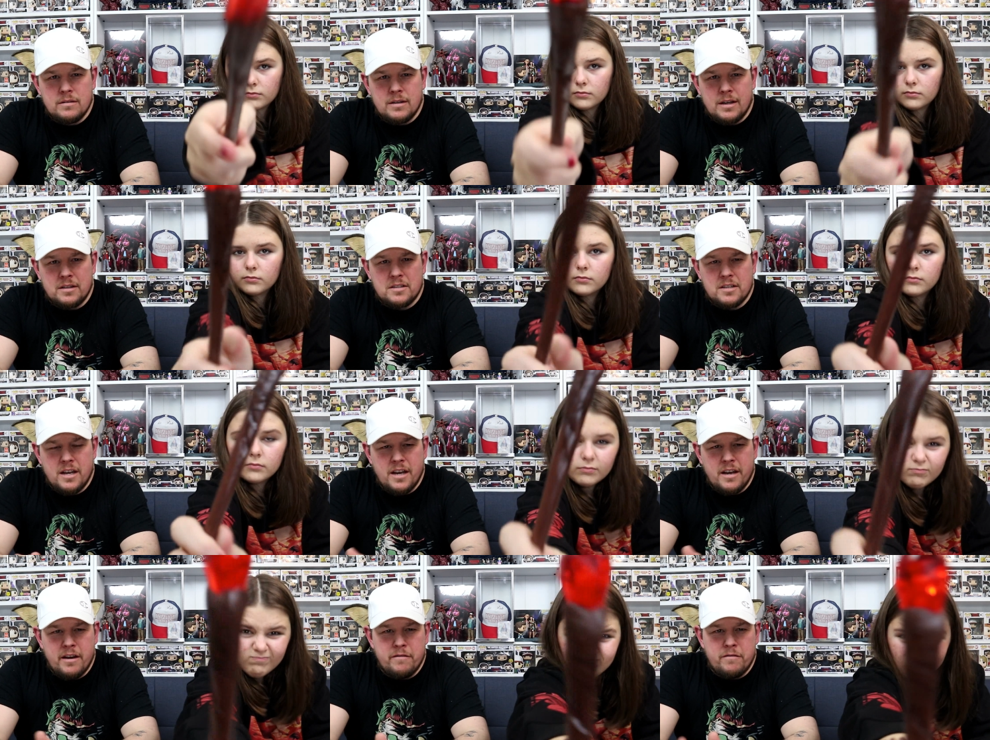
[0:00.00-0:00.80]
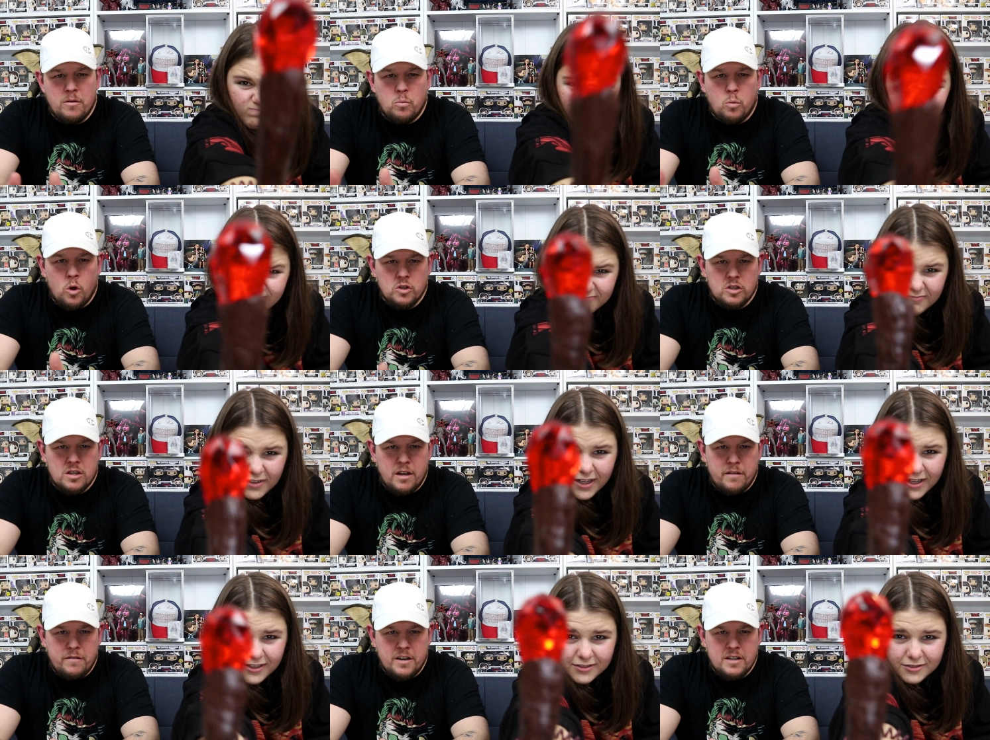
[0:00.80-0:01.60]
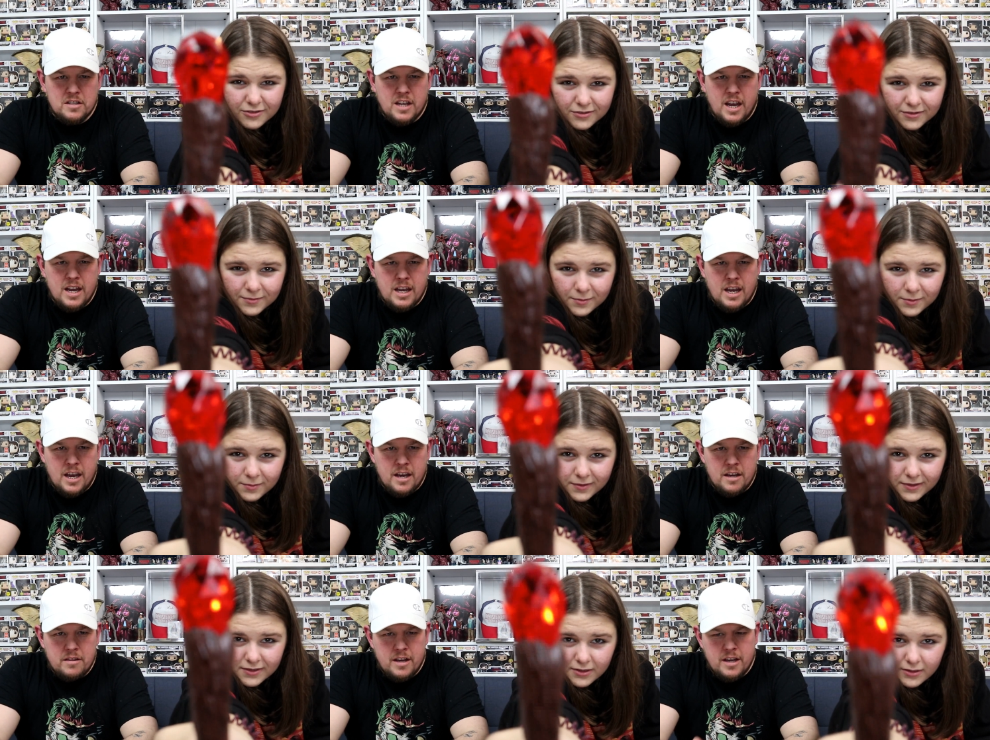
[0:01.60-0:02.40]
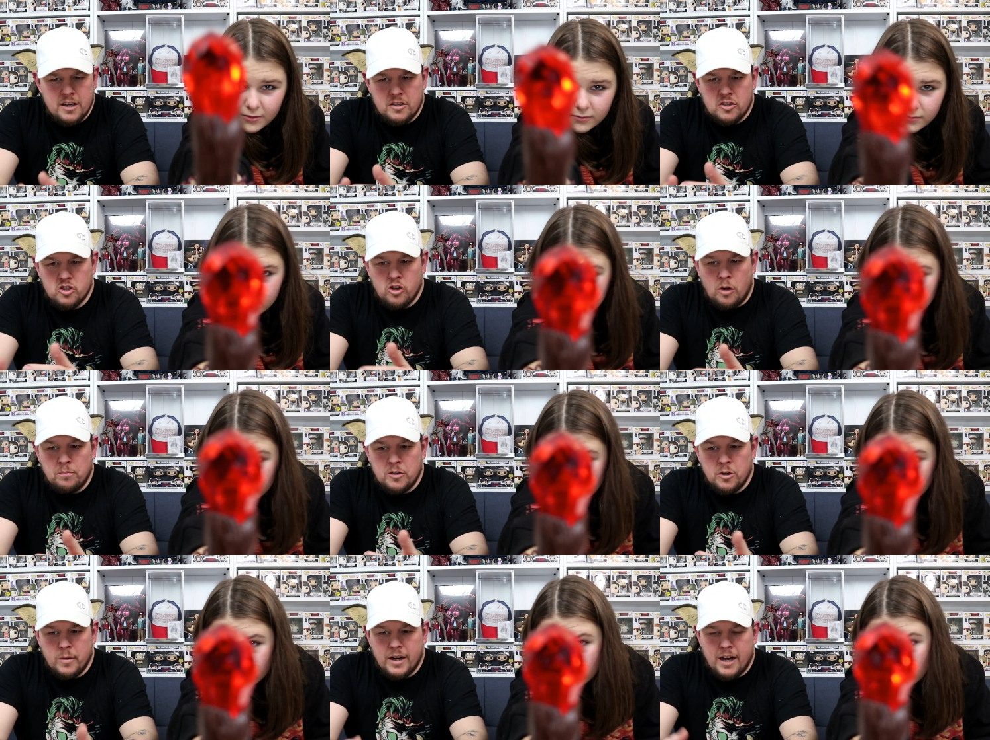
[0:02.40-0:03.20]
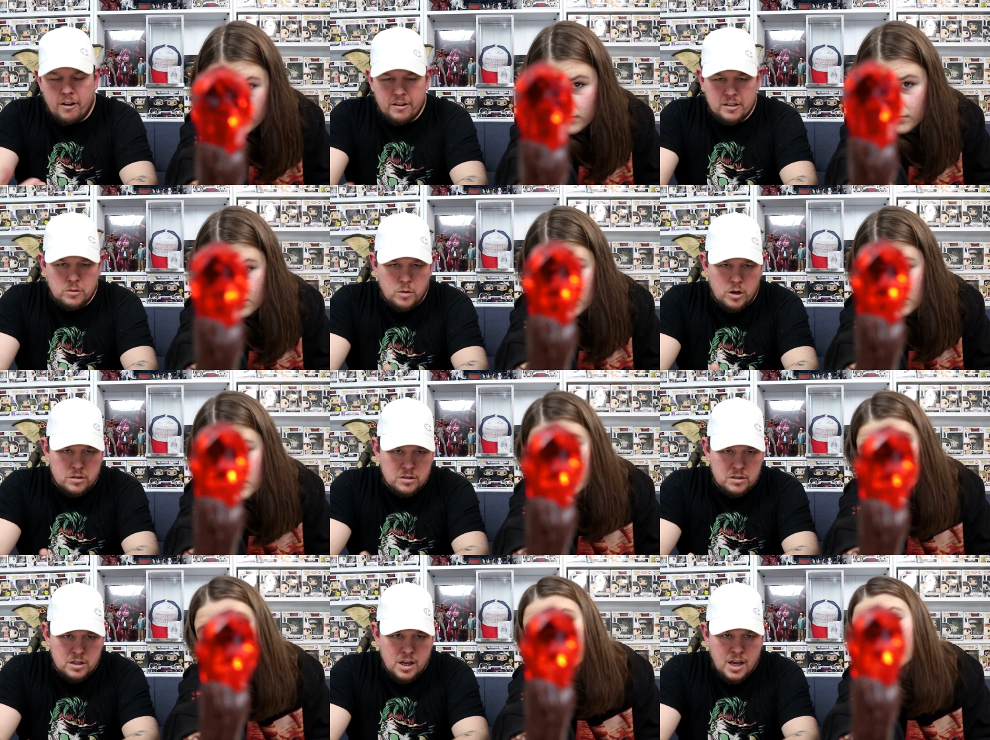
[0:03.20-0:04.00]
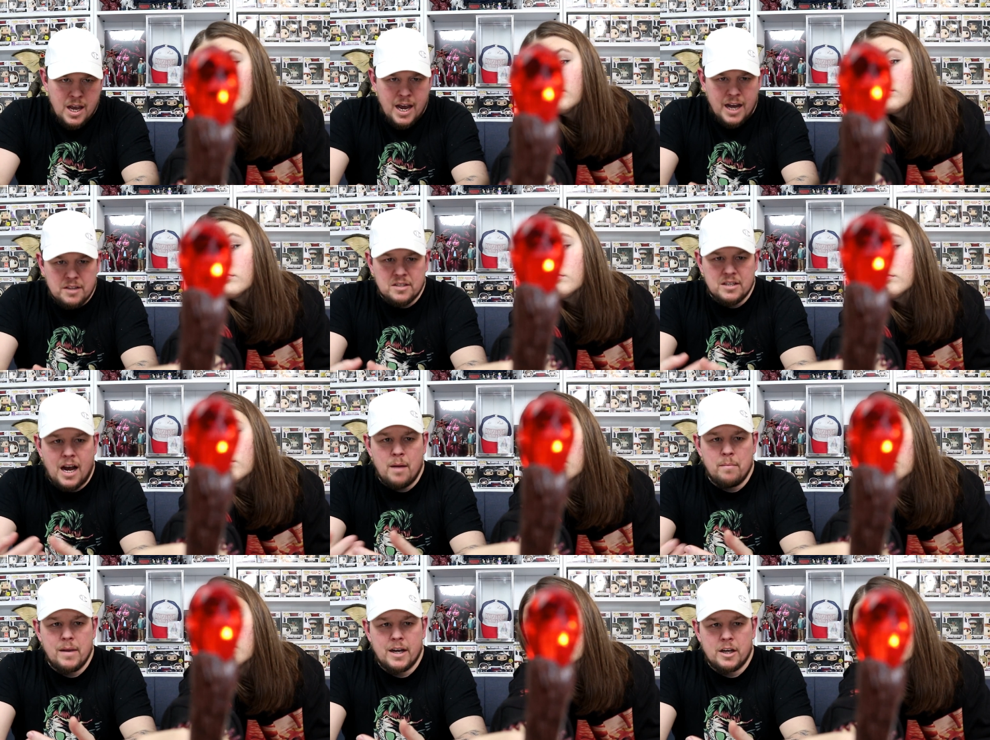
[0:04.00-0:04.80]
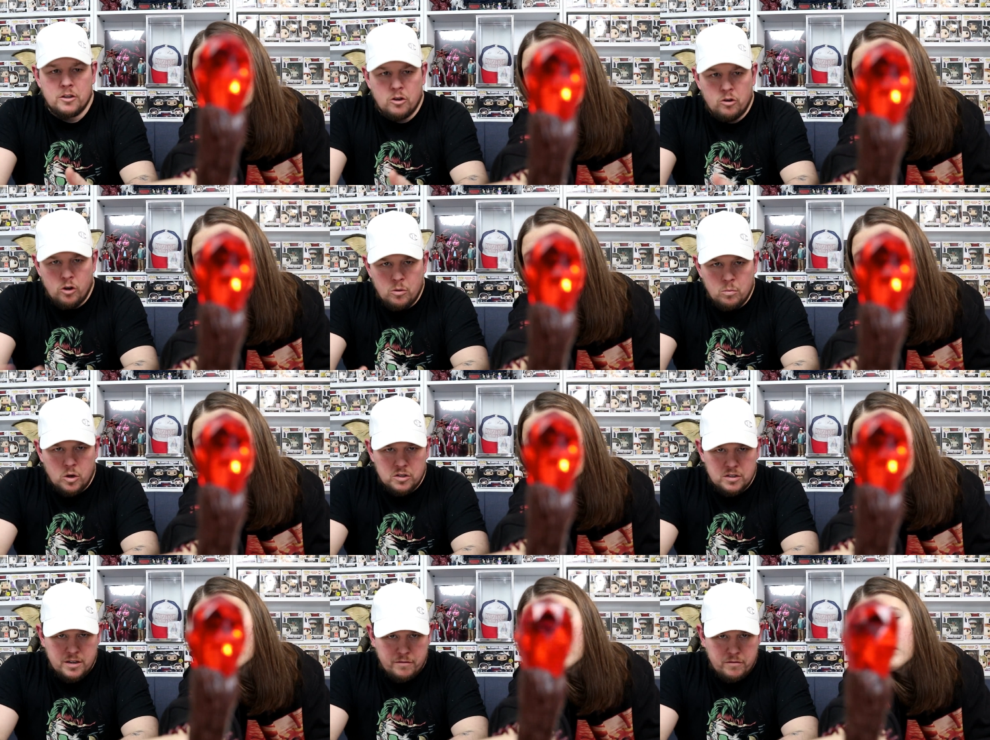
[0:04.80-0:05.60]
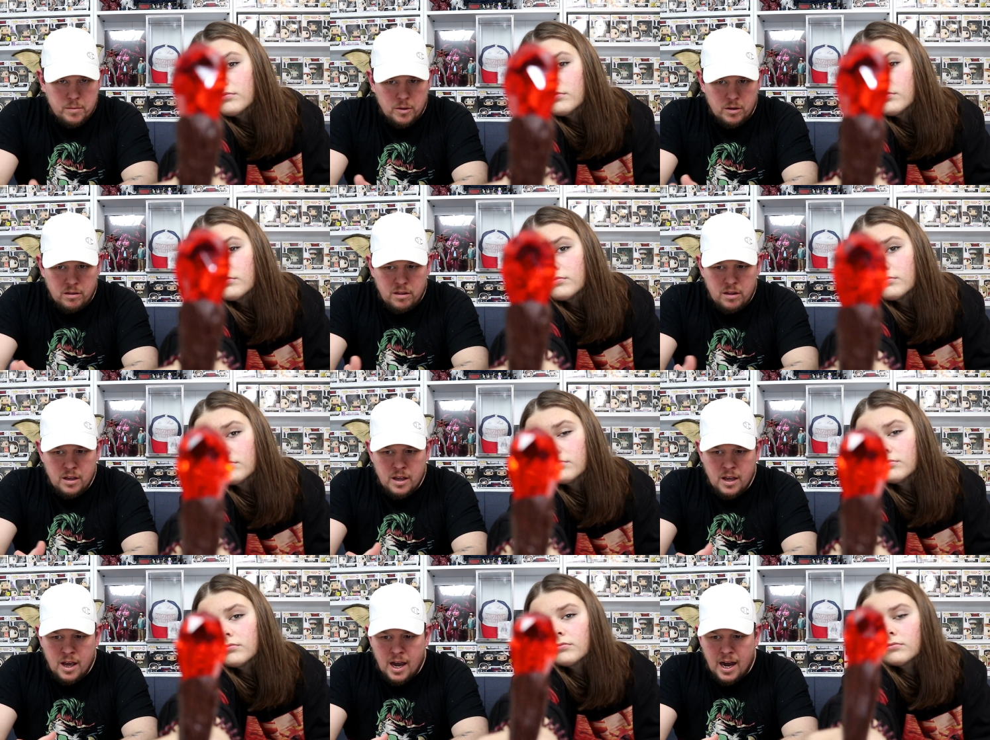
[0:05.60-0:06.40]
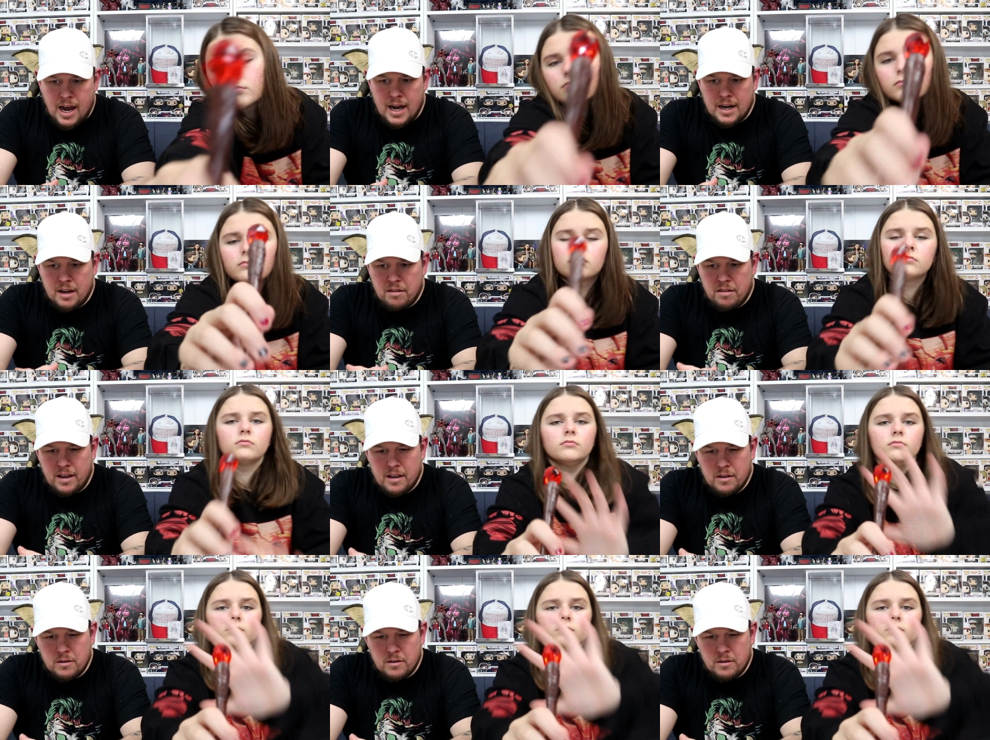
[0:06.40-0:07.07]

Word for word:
Speaker 1: like say if it was if it is Geek Gear, they stopped doing character ones and started making their own ones every month, and I think